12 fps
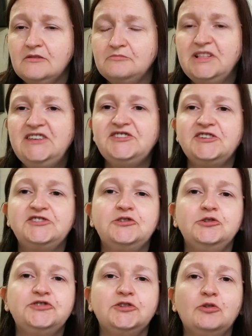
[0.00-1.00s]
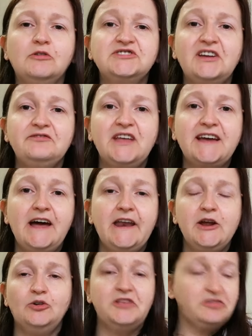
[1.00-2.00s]
Please excuse the dogs having a
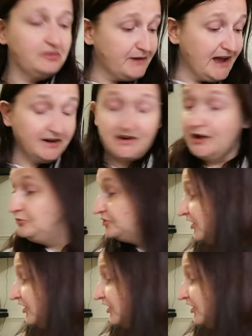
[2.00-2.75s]
carry-on in the background.